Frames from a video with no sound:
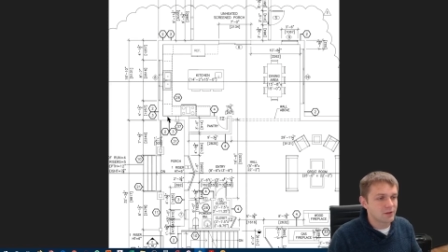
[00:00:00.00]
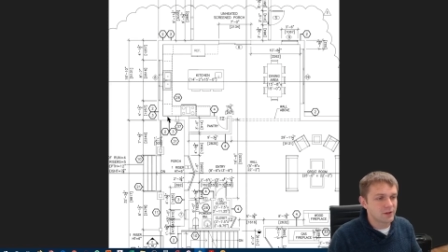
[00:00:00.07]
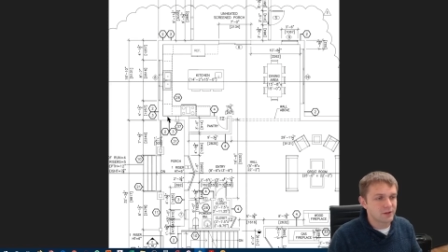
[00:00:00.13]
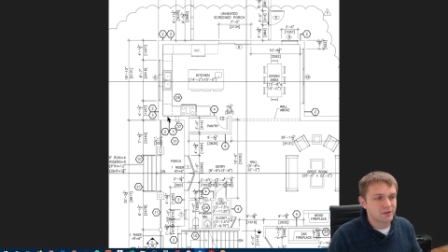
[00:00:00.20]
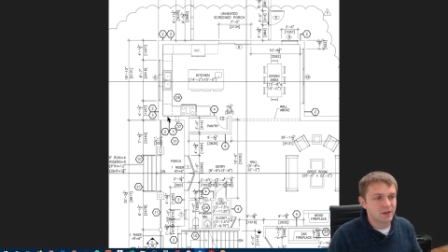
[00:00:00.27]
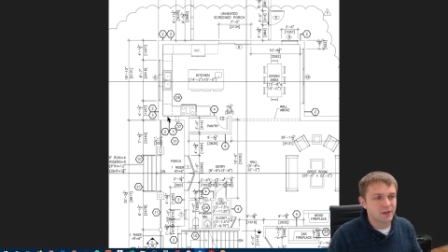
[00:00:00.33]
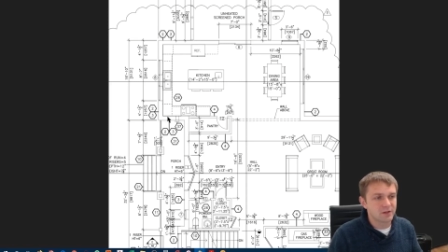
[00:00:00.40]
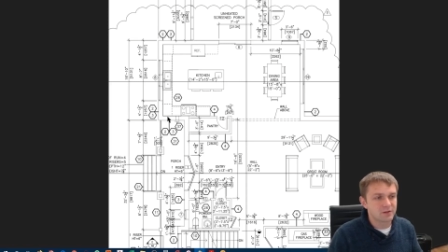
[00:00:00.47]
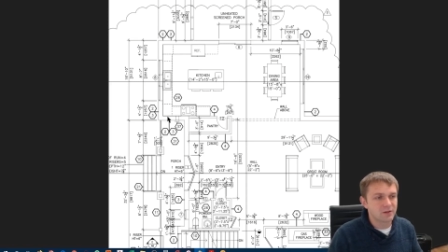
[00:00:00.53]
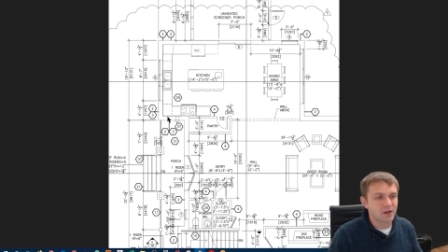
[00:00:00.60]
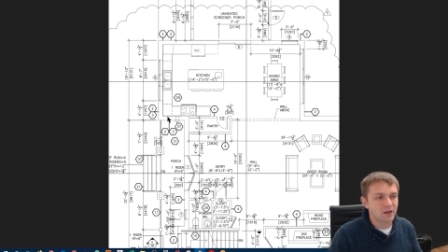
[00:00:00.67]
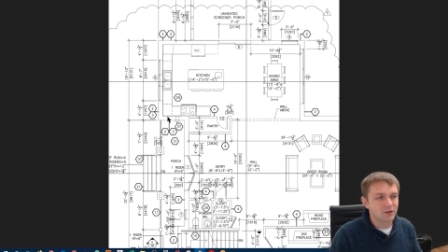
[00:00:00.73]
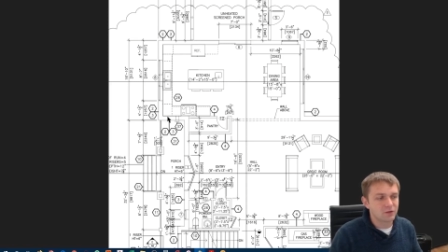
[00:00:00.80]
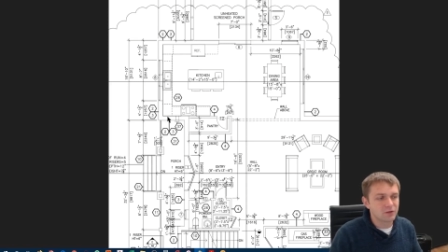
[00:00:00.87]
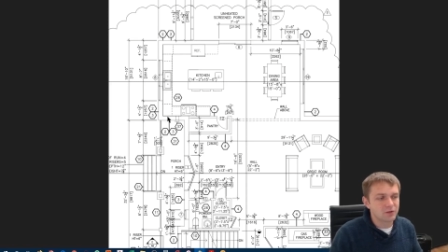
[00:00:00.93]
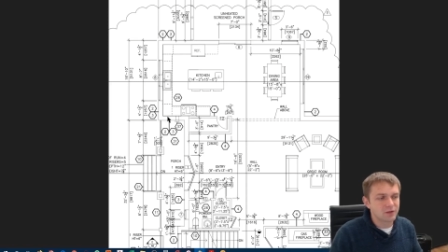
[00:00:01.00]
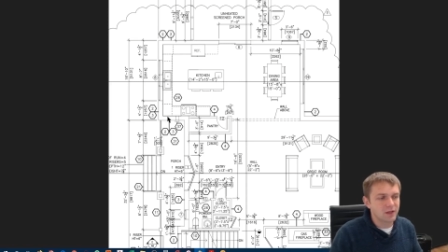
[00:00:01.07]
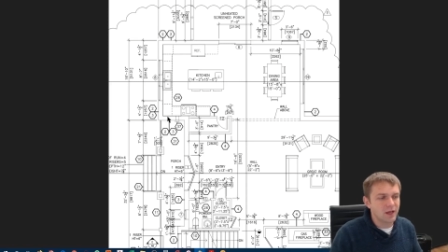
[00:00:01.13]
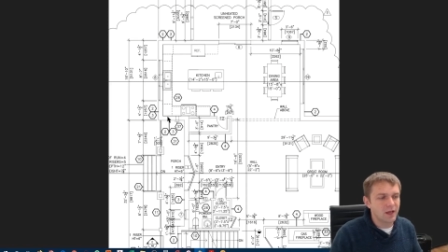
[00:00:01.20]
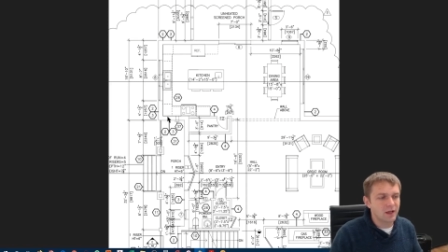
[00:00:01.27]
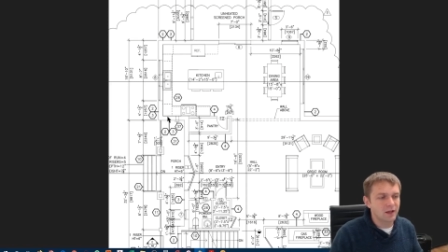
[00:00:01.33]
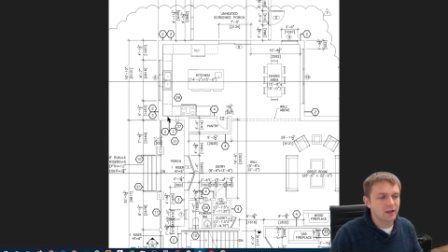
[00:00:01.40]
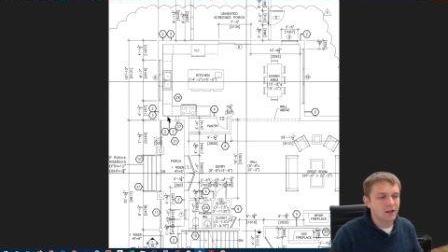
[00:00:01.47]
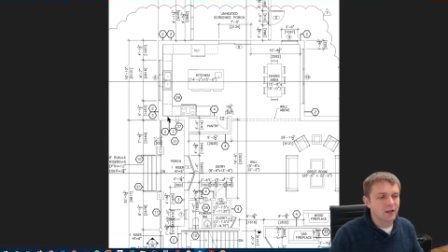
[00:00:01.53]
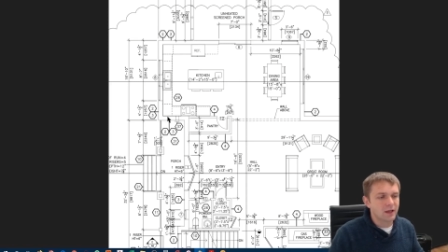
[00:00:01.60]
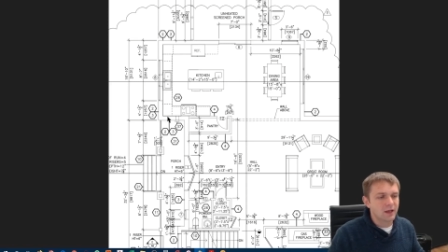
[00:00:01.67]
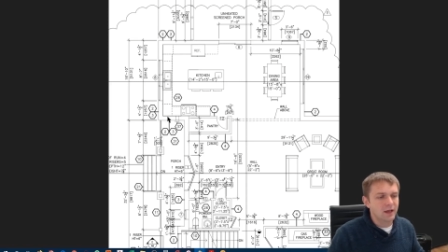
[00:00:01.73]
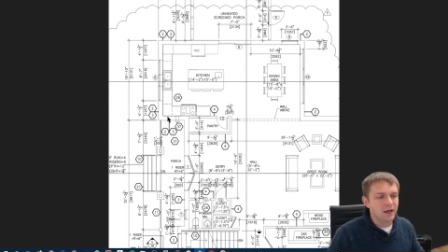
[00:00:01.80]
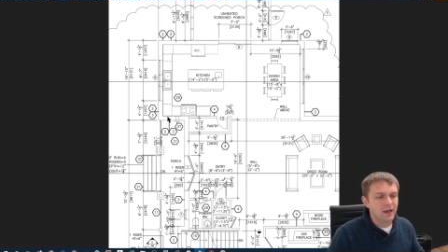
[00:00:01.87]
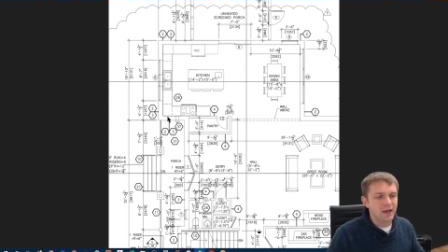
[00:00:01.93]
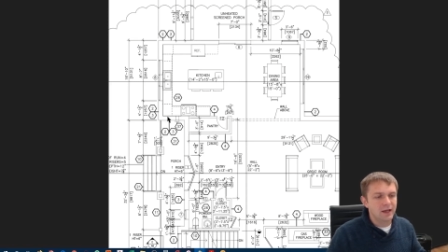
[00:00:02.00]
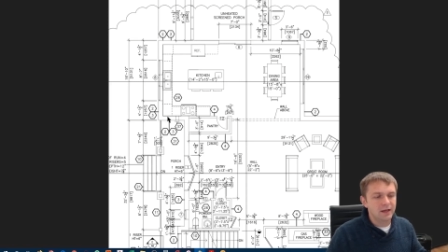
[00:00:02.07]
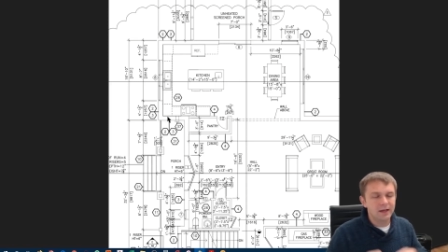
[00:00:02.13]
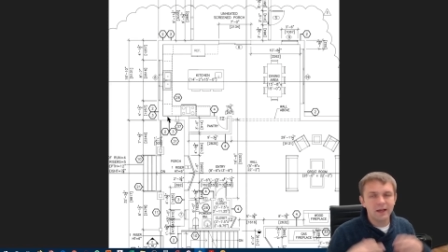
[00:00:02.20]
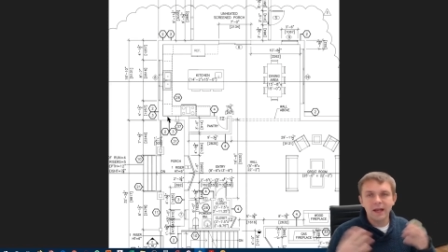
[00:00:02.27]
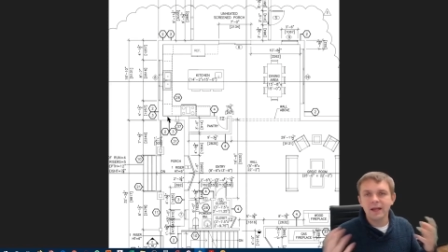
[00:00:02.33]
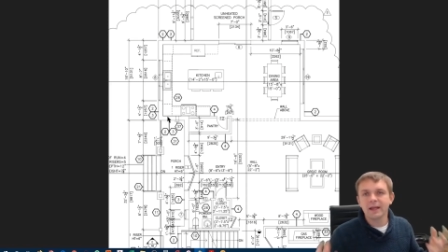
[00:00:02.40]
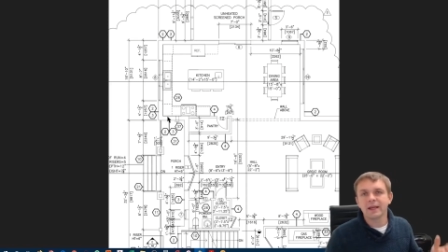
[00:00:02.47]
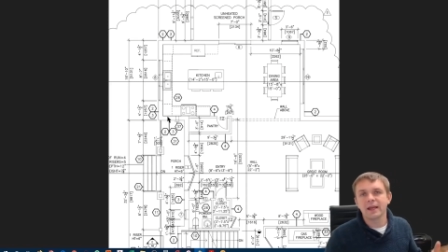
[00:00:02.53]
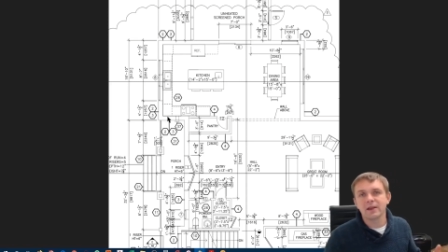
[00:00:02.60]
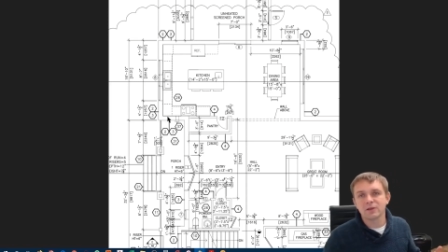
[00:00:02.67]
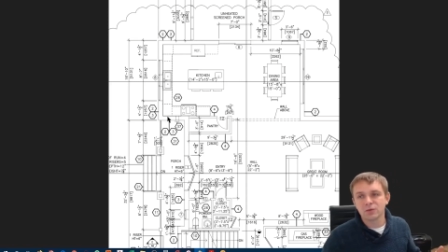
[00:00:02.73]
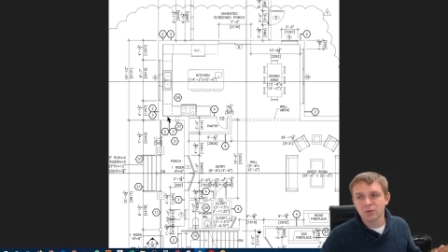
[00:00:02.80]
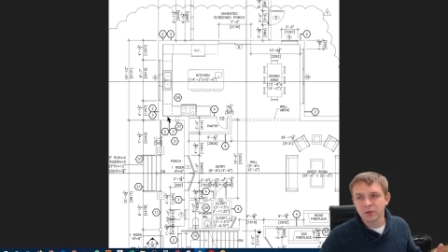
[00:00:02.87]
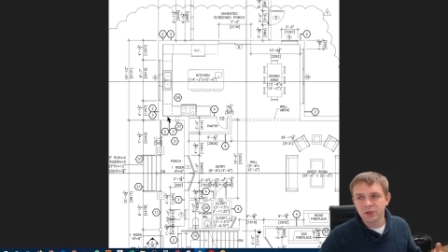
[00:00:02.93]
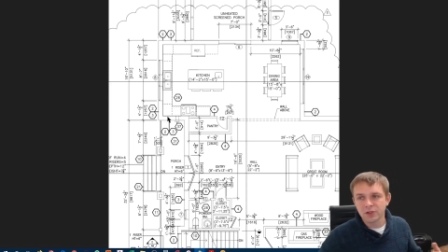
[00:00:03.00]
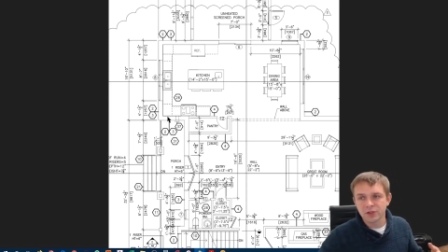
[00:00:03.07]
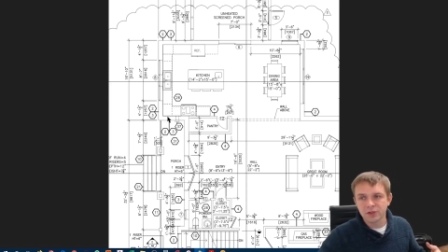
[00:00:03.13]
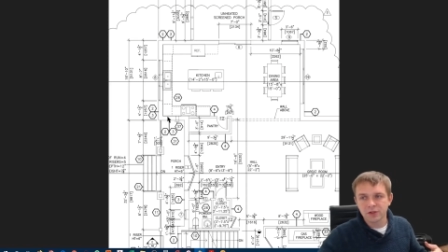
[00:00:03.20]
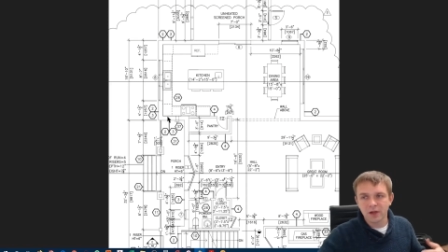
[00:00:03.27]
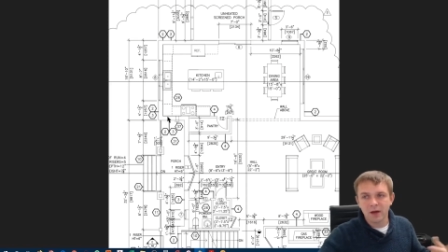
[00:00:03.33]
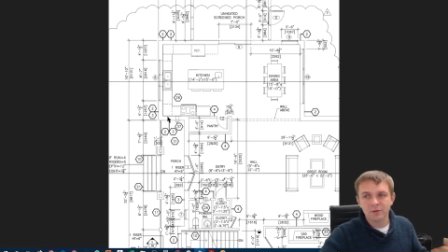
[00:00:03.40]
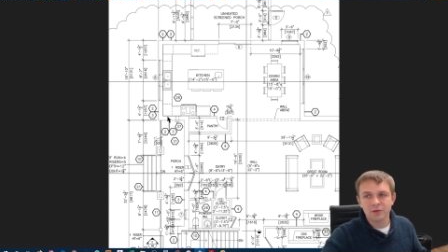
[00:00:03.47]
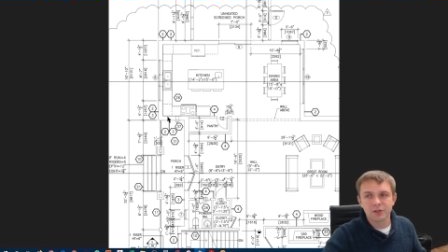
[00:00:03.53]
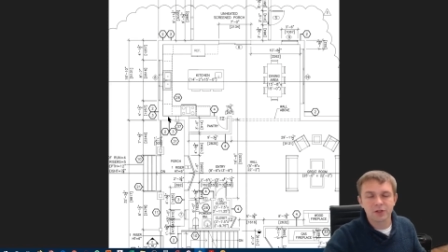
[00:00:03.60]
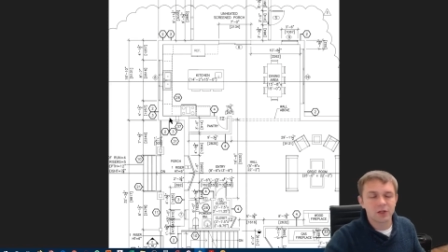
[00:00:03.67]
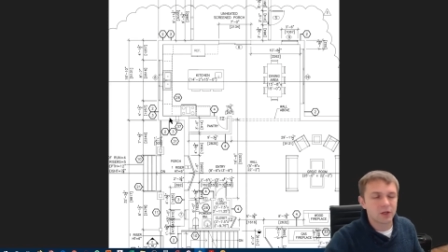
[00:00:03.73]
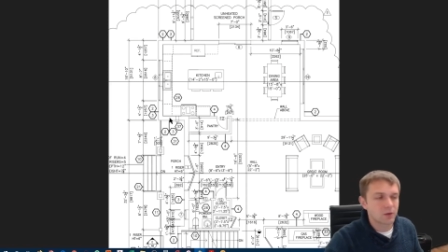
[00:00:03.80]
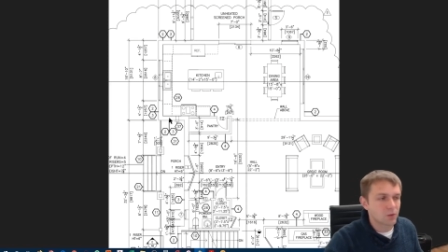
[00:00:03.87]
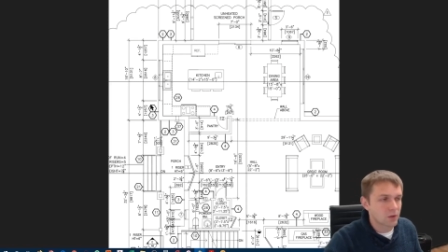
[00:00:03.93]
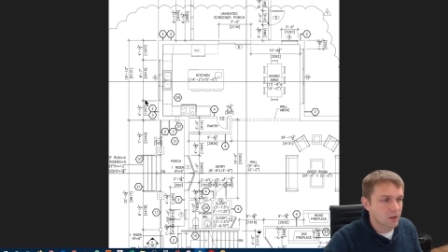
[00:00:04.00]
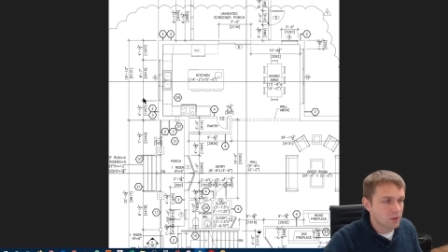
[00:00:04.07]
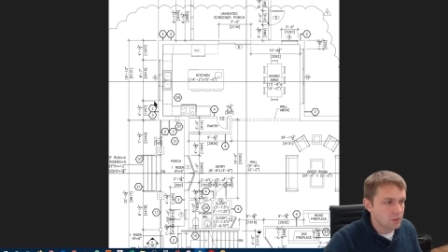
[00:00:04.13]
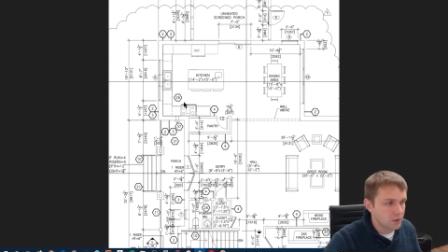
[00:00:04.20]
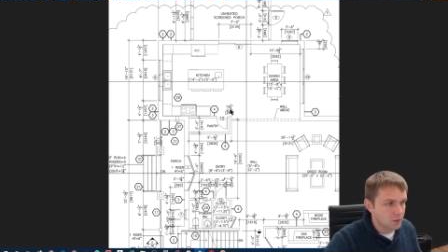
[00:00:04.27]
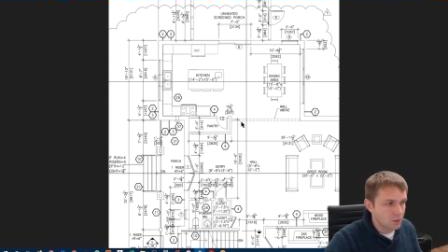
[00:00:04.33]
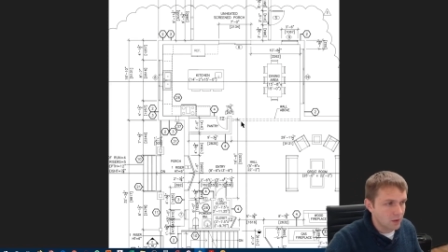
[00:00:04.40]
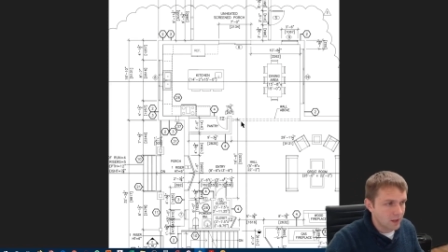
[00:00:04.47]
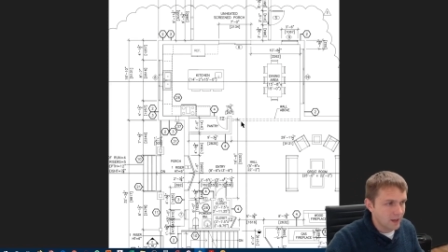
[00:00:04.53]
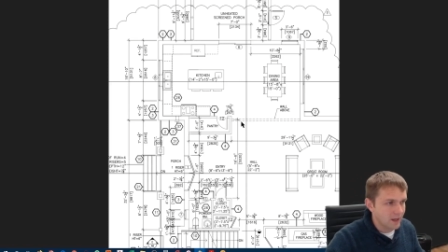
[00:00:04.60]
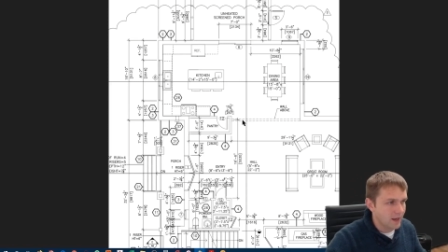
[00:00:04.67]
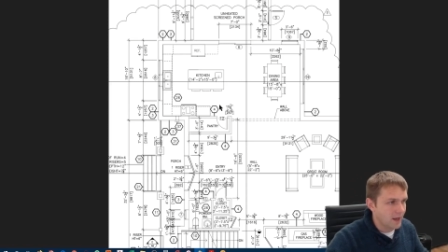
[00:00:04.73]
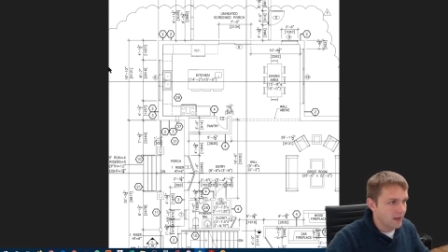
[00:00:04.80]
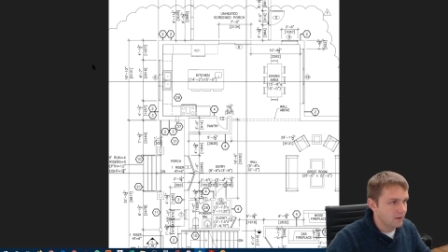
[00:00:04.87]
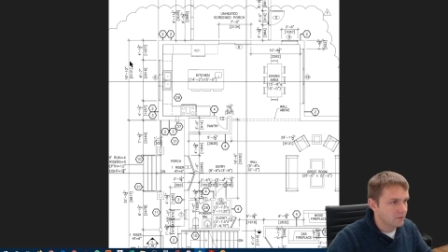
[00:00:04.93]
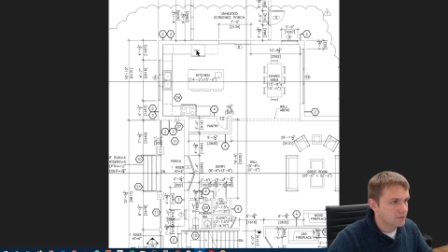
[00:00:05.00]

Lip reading: They said it's not to scale, and in any case, I'm just gonna work with what I have.